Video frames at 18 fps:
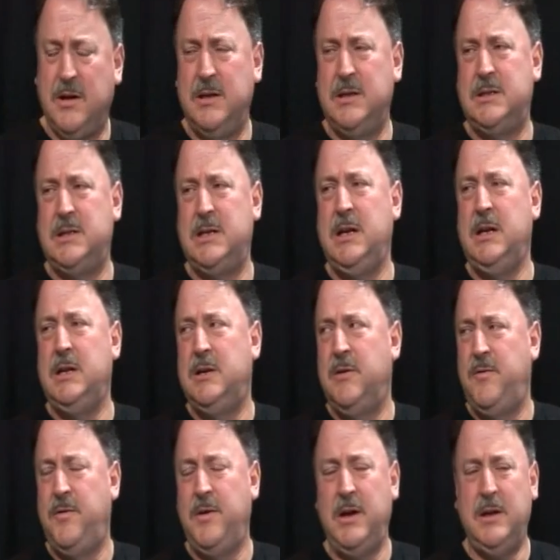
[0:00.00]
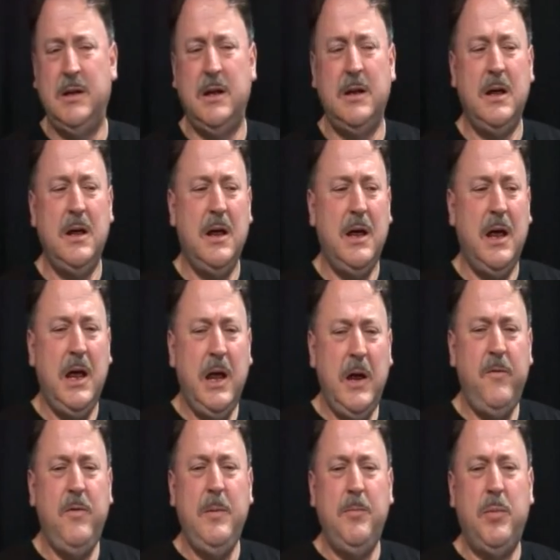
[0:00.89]
concede defeat.
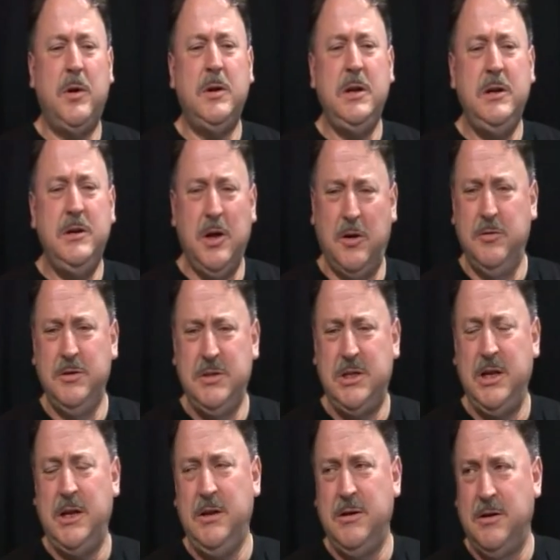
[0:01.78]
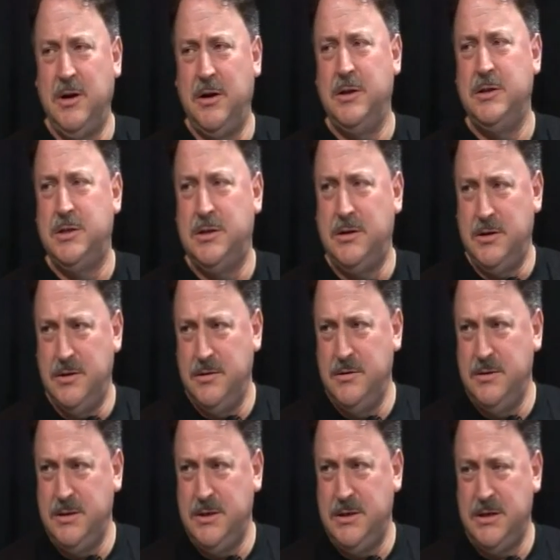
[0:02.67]
Everybody knows that you're going to
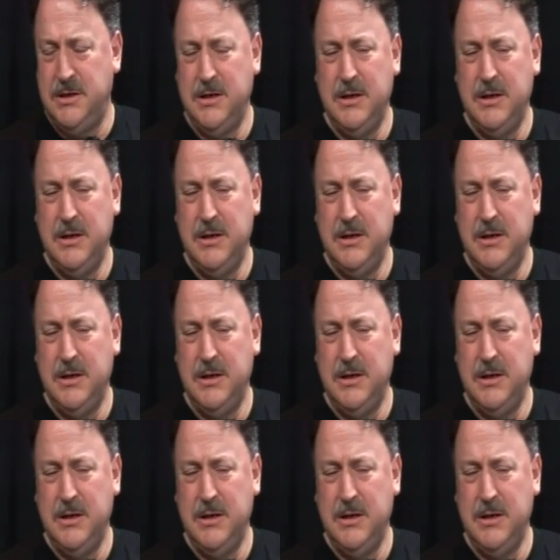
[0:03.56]
lose,